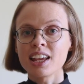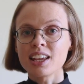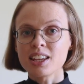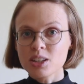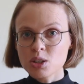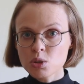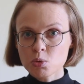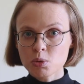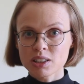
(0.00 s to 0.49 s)

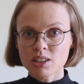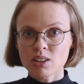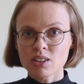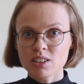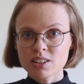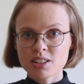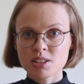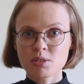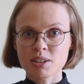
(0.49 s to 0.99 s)
You will
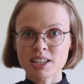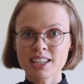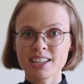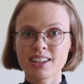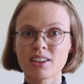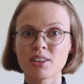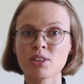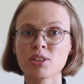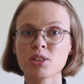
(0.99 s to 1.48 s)
also
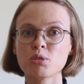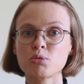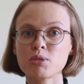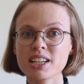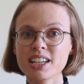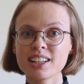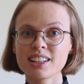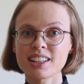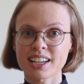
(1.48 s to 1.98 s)
hear
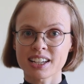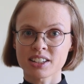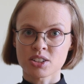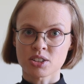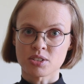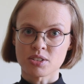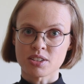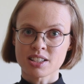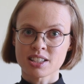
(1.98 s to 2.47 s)
3
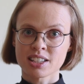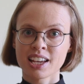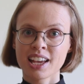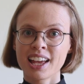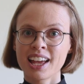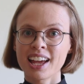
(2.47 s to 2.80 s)
lectures.